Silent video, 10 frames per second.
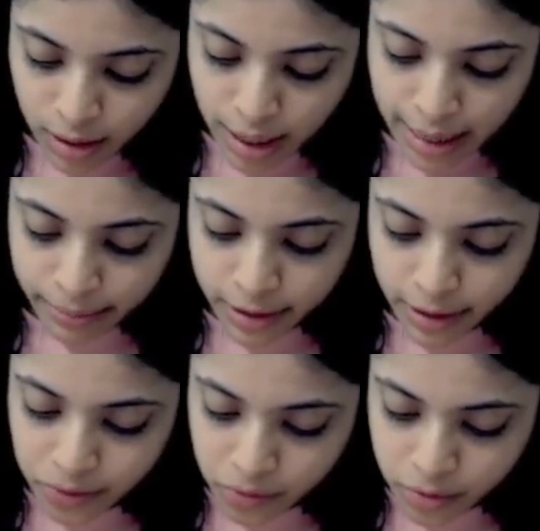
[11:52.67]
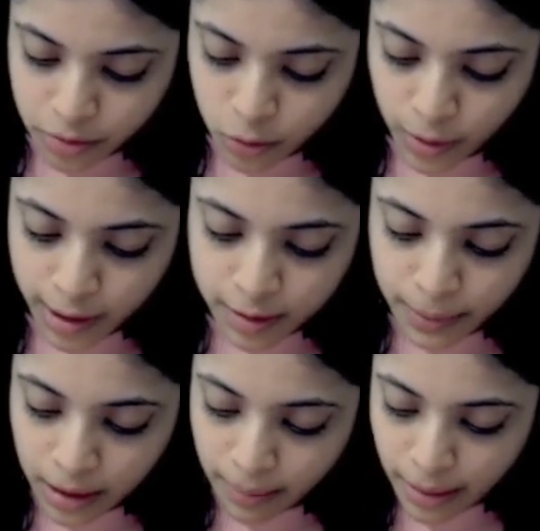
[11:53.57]
MCQs. So when I
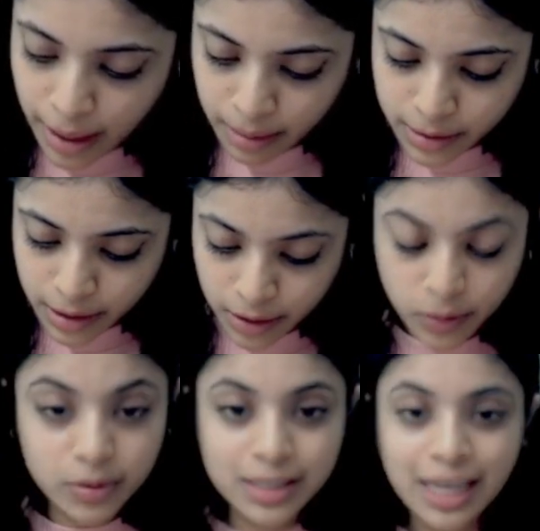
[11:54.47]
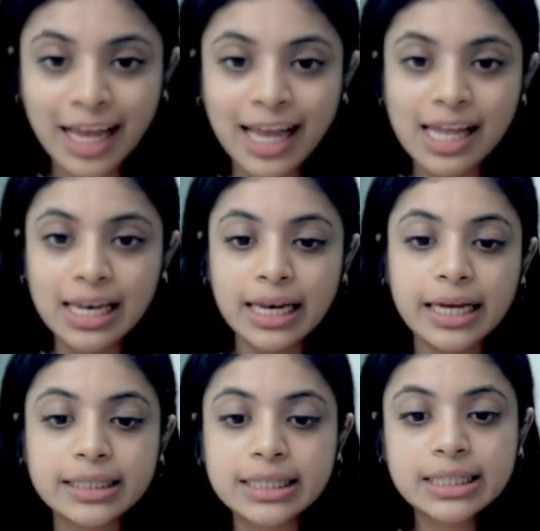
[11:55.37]
speak about the MCQs,
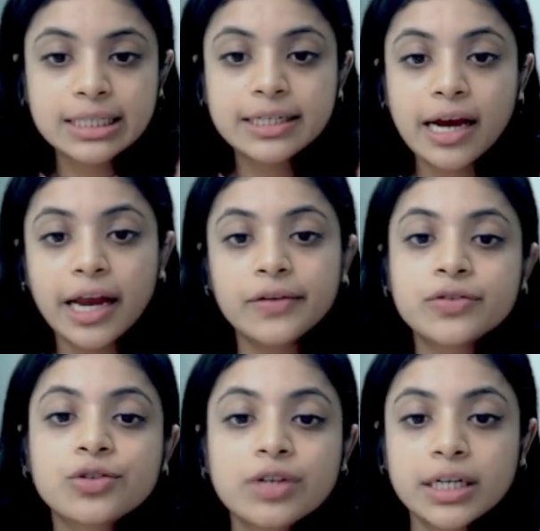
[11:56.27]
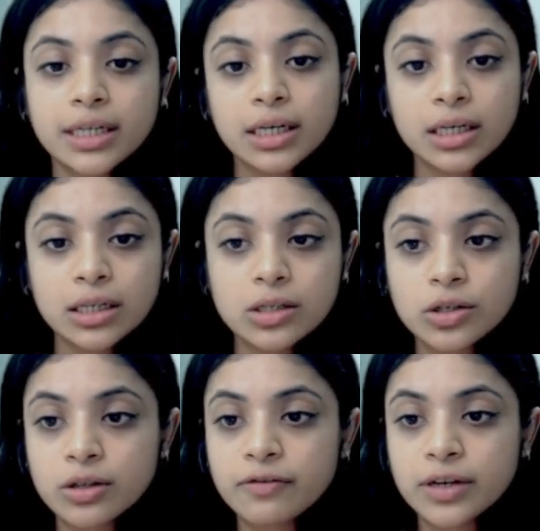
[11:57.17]
let's dive straight in. So
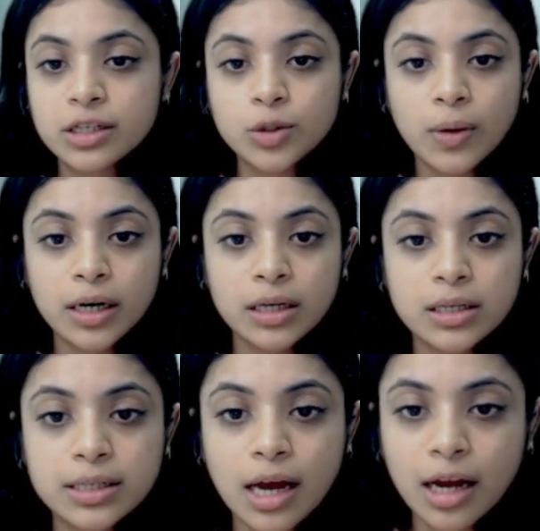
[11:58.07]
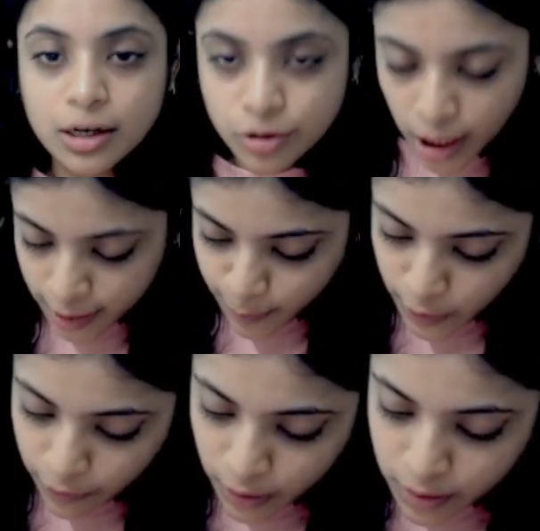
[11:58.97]
the first one is, a country
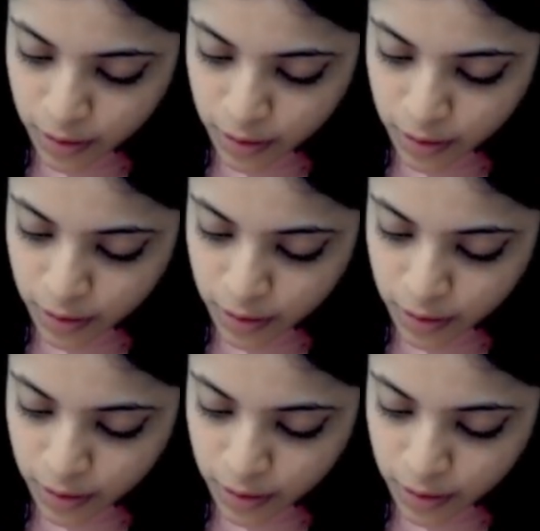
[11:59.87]
experiences a